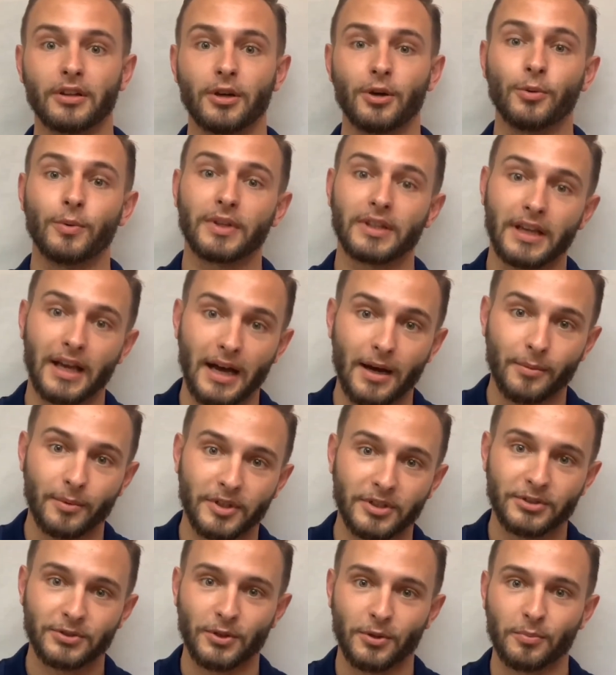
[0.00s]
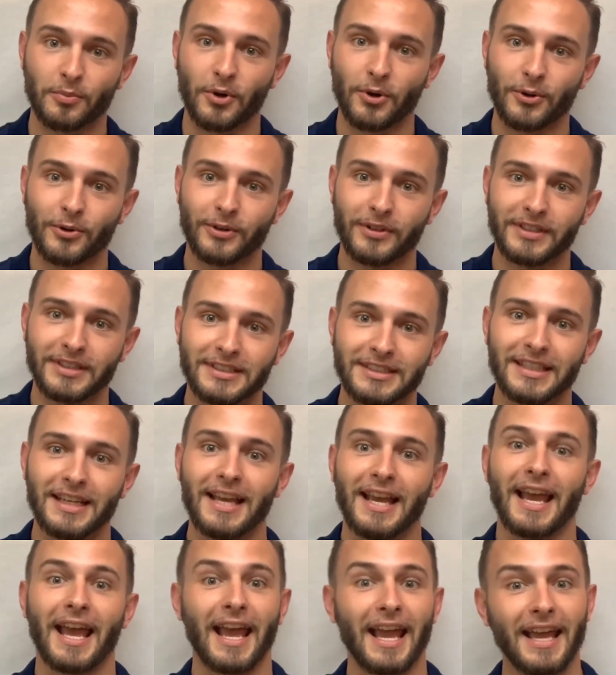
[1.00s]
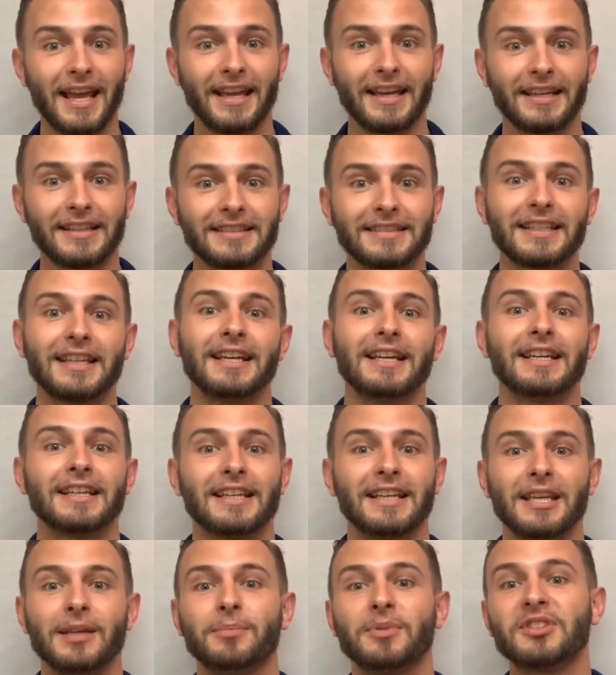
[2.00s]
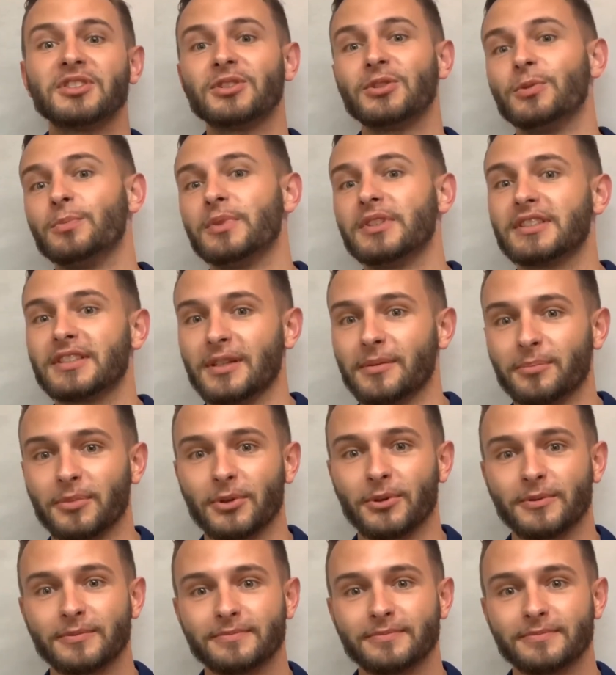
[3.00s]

with godwynstone brokerage, and keep it stupid simple.